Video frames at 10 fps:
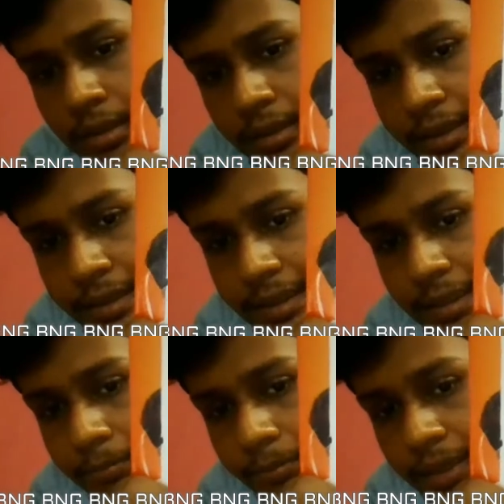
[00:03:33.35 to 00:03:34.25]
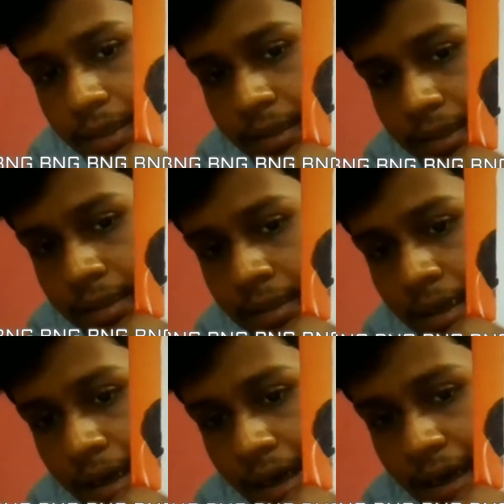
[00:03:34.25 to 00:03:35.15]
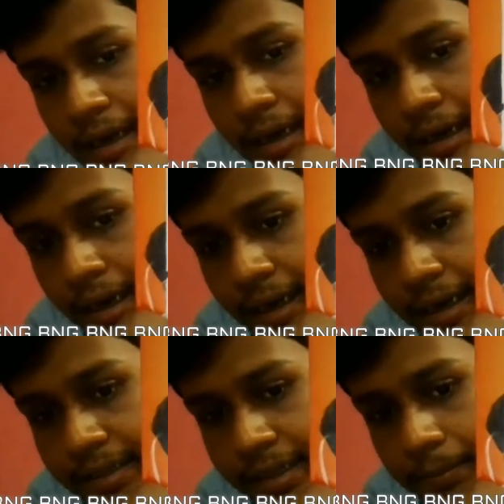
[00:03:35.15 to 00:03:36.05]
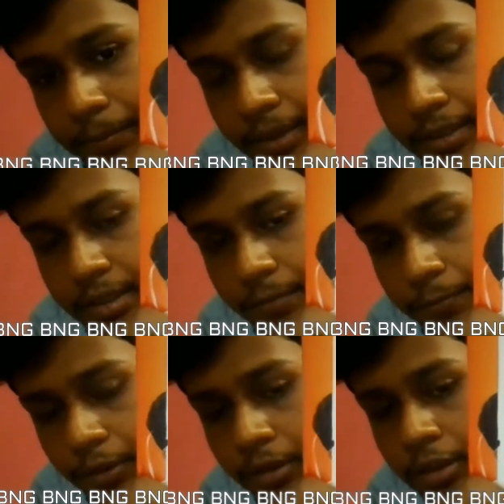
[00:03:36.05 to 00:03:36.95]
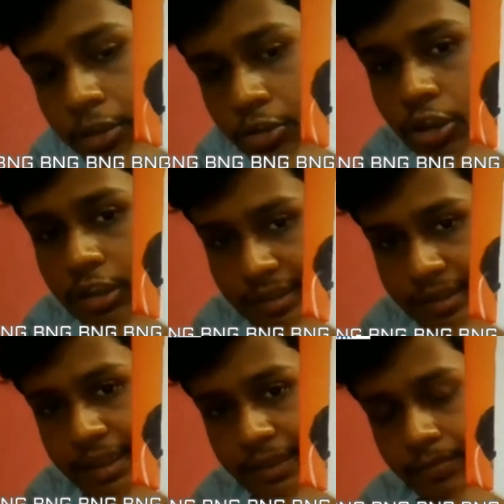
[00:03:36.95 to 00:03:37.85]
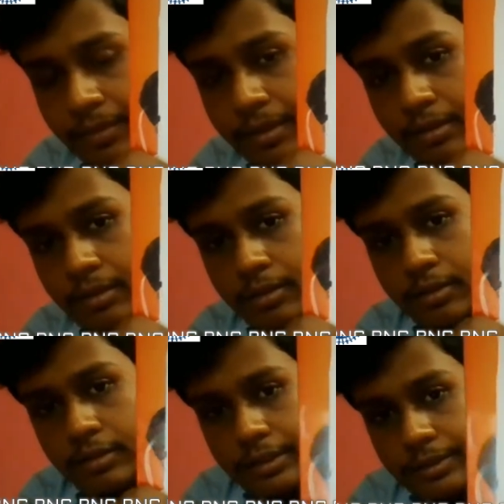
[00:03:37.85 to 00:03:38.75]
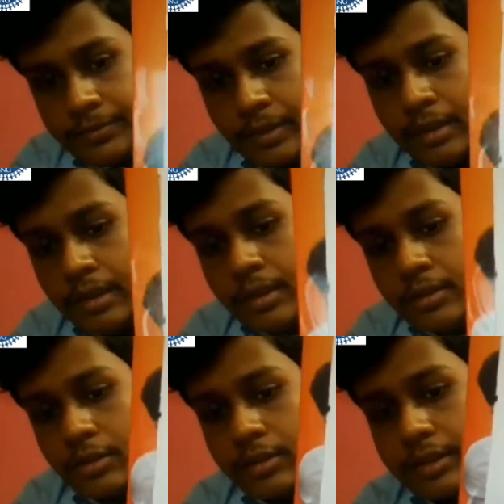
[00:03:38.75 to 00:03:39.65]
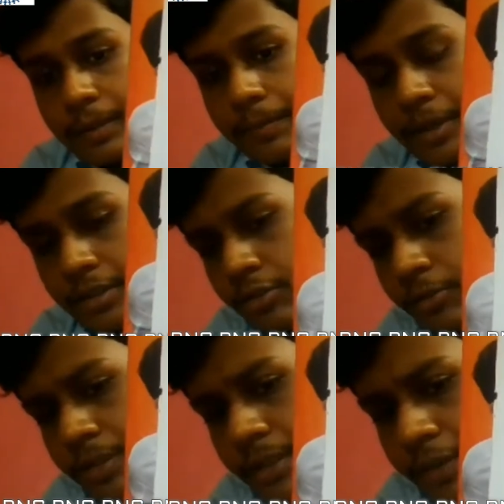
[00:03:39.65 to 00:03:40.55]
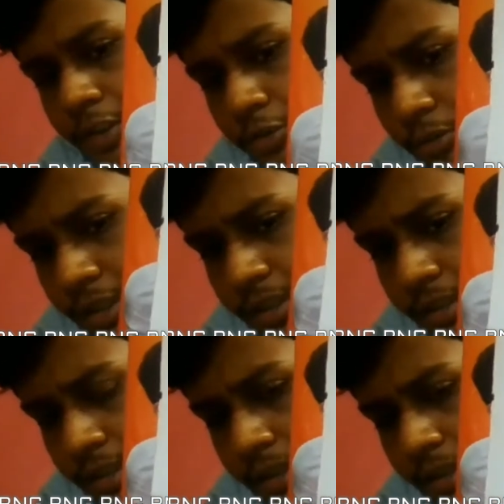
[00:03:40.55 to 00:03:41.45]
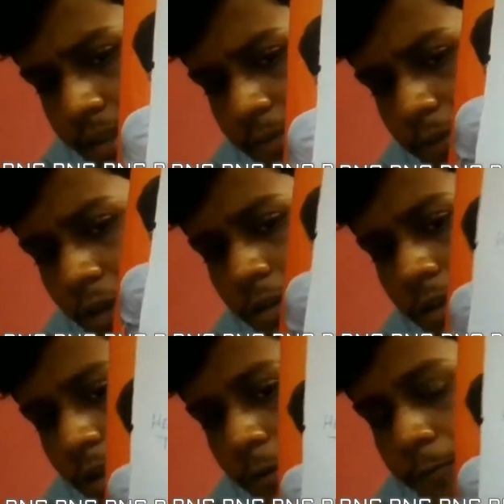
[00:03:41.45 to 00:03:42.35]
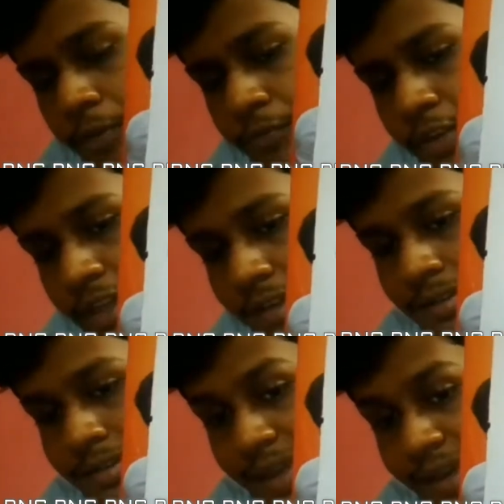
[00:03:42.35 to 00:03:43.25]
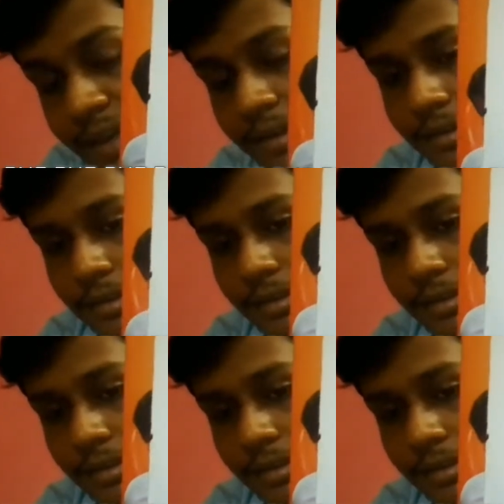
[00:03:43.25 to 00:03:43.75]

heating milk in higher temperature for shorter time. Okay, so the temperature should be 72 degrees centigrade for 15 seconds.